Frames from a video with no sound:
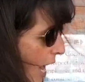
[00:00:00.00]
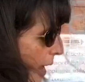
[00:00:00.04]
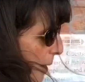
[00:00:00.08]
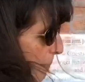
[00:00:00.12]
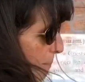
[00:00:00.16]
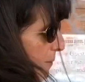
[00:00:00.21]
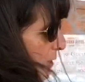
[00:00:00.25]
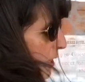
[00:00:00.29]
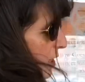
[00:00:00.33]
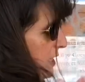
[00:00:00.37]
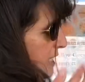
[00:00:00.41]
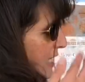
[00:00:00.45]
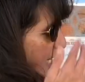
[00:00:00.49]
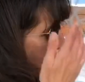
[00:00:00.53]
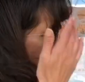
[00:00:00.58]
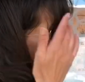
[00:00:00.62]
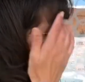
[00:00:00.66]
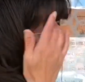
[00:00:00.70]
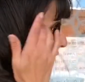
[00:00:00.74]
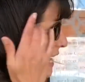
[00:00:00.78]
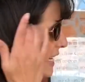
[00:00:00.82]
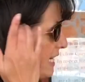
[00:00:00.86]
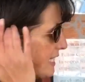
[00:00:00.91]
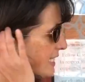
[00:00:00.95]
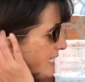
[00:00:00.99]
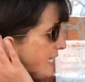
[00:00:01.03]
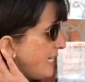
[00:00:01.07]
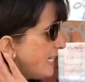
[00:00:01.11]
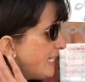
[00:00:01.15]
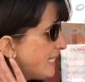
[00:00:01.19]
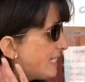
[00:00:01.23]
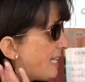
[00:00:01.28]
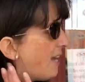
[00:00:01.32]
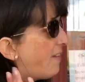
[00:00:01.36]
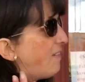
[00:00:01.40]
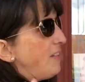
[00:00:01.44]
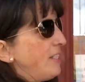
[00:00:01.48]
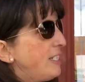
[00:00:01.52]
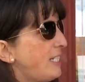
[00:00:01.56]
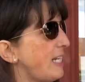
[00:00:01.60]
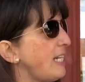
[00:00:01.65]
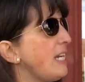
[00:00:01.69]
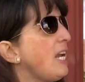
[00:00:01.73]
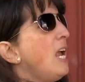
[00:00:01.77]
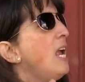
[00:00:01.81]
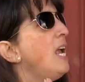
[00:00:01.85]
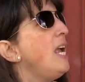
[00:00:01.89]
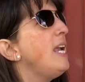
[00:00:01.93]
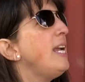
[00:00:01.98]
Built in 1870.
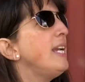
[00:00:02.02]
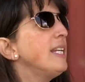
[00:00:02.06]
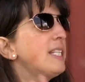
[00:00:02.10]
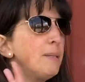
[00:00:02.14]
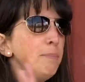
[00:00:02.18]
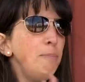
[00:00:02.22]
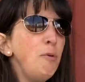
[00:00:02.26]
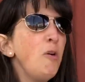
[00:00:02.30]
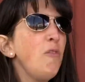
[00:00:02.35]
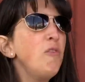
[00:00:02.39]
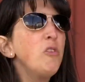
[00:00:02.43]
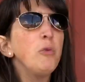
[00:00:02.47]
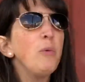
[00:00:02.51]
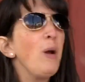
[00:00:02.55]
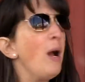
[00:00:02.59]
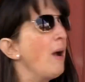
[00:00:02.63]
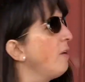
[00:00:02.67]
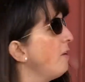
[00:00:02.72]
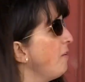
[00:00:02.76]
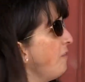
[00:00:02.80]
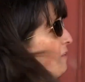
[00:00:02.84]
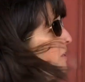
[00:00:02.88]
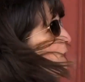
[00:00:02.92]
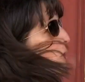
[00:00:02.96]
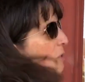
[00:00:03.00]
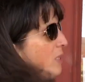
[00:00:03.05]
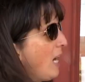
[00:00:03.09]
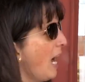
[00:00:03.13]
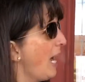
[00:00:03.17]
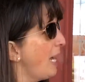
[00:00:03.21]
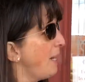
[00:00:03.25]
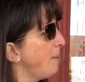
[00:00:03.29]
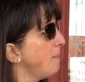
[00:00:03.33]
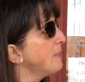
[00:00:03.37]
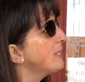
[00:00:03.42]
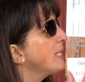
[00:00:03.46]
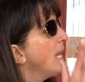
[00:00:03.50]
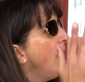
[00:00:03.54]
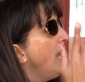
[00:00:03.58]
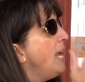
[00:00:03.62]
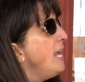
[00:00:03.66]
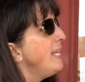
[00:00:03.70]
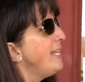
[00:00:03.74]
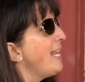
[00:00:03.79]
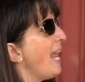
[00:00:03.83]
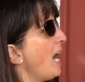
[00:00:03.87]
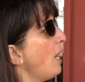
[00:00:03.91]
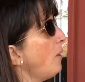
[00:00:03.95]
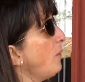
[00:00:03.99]
It's moved around a few times.
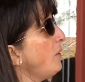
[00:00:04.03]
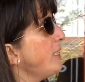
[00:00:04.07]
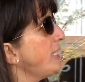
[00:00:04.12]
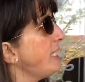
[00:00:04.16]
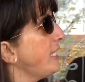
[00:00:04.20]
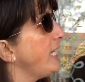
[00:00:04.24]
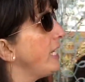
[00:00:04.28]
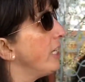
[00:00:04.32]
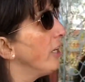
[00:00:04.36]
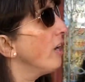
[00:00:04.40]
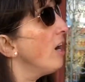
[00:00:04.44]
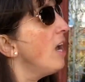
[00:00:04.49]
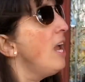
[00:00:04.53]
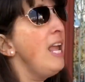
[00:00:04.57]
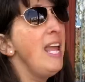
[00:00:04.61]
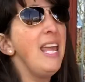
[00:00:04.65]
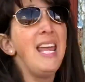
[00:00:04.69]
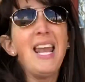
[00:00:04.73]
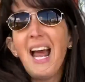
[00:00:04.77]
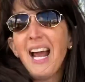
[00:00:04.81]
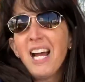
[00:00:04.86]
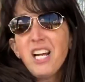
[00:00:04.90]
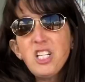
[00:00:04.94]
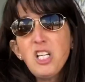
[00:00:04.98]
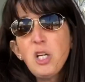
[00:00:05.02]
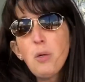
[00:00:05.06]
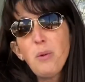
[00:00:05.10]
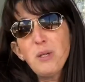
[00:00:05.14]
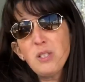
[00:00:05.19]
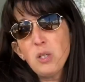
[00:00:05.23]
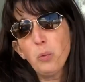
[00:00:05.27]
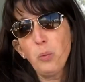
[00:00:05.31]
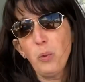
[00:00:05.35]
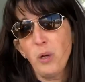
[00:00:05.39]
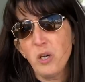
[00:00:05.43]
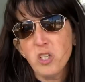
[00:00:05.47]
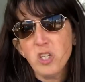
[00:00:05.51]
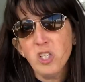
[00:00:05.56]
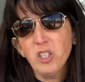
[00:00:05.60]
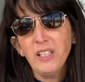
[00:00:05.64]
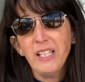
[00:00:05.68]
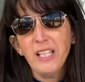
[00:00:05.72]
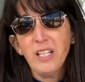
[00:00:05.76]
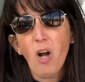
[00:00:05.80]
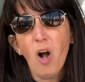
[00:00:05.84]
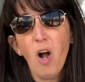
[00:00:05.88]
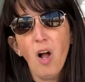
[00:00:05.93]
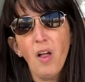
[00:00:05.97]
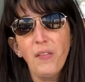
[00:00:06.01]
Now it's here. It actually was originally
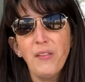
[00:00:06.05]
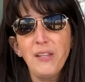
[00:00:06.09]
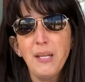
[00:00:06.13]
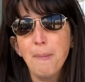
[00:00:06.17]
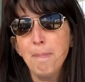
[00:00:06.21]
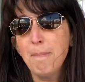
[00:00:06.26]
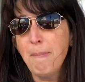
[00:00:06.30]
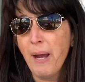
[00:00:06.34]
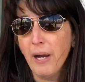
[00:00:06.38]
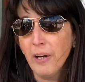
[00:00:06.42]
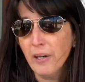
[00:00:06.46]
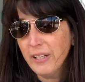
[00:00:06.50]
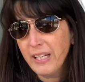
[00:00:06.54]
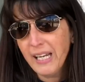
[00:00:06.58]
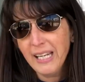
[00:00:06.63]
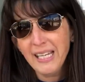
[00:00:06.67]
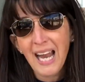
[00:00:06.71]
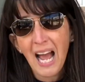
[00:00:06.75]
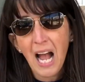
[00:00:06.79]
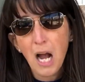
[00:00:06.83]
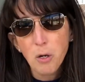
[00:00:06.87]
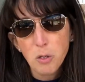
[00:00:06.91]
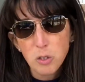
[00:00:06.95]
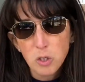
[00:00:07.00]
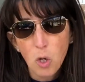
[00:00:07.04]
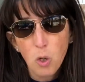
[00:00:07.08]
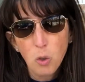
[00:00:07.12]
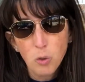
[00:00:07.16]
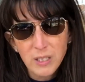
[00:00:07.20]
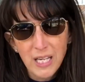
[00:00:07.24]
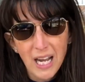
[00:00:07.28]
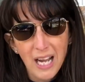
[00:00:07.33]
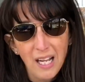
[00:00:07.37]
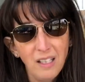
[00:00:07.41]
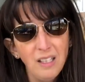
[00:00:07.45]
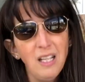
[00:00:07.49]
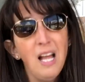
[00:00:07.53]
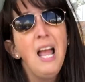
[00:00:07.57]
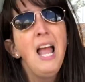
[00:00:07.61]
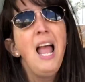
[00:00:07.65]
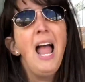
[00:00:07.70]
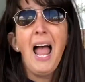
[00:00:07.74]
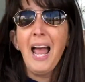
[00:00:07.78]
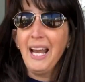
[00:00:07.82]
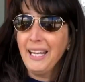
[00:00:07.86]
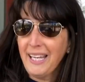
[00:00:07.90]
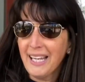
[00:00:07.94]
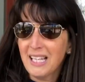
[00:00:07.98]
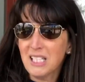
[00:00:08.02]
called the American House Hotel,
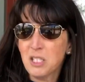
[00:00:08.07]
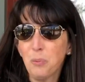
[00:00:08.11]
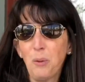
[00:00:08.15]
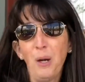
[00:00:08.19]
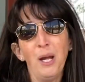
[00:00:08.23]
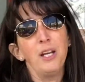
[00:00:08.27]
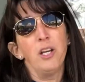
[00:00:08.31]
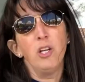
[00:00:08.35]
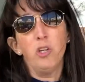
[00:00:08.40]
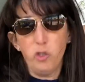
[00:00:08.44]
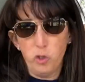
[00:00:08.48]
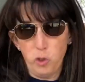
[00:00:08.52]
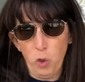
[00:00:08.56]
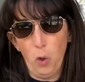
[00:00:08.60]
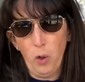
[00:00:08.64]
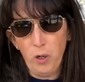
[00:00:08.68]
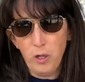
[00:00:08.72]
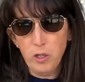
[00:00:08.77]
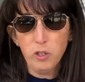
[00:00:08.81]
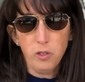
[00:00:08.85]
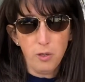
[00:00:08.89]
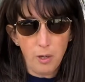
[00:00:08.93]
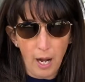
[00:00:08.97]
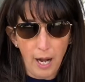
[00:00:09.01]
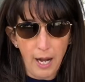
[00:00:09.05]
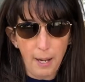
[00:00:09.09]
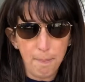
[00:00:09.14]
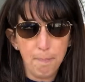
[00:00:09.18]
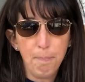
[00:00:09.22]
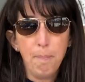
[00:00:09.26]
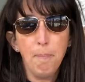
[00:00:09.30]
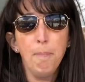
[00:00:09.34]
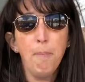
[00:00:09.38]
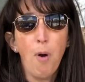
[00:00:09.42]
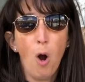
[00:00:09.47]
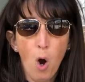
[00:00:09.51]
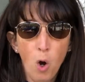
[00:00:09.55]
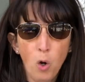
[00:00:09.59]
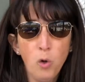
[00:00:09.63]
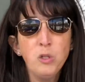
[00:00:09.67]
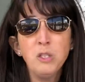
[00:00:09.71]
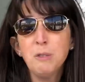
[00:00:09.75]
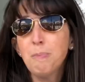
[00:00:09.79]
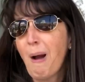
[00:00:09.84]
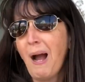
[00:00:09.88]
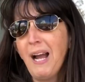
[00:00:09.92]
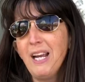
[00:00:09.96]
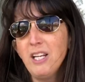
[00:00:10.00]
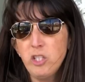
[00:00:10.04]
and guess what? Owned
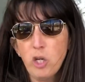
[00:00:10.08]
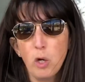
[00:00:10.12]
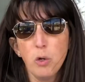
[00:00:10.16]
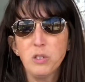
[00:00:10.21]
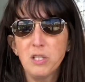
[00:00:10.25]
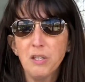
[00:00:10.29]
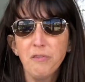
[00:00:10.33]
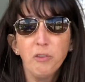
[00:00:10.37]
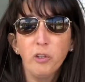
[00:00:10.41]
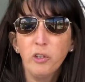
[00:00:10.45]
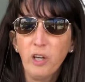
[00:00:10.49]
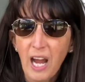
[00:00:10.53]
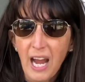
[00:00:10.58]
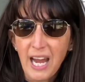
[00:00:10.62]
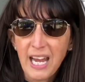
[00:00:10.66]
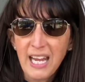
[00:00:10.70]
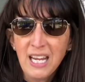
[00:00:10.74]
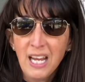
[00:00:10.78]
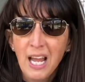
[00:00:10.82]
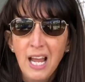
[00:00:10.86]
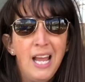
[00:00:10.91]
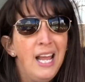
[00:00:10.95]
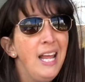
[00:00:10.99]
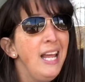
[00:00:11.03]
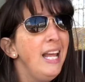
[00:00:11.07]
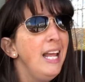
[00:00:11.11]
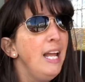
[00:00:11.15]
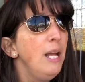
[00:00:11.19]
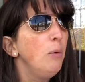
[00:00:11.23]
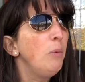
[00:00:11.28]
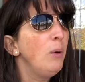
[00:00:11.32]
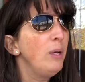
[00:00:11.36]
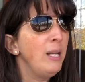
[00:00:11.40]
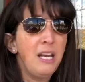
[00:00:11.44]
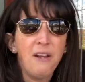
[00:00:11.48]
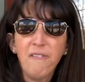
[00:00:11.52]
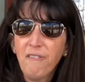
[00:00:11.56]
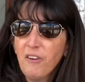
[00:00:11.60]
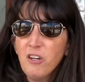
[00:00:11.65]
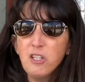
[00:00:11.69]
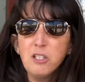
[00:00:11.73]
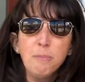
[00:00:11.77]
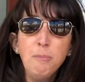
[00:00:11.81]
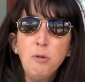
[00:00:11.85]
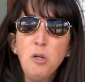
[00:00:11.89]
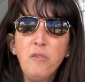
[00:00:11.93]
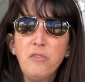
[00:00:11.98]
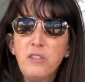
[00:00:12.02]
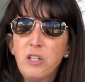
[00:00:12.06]
by Joseph Gray. When he first
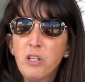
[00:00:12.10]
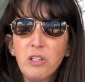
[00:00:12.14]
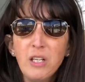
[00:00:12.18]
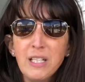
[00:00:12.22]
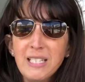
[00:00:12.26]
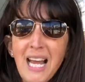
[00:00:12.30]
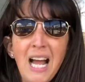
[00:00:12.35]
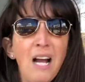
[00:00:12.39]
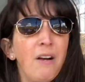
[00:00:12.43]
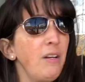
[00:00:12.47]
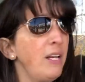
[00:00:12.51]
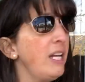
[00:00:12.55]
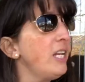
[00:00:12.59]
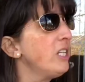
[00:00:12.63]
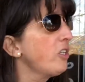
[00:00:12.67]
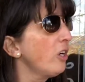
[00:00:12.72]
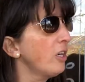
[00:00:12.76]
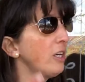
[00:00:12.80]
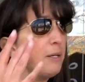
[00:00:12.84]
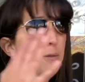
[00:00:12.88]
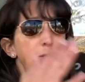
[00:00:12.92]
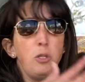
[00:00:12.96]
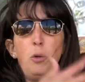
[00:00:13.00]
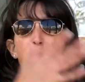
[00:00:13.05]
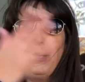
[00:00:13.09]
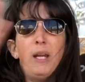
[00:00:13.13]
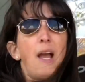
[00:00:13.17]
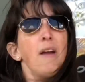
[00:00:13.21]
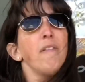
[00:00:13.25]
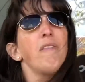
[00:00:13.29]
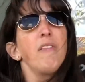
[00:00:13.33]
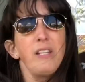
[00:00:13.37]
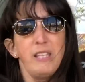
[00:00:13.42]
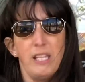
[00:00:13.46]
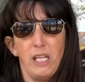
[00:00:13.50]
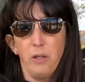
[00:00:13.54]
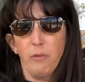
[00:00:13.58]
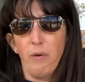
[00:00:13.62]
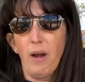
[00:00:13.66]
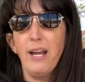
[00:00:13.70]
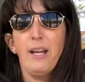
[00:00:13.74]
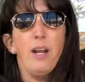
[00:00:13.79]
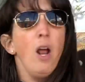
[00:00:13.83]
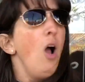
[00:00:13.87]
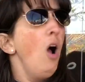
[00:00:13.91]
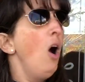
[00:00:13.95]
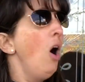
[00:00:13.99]
moved here to town, he started doing everything, right?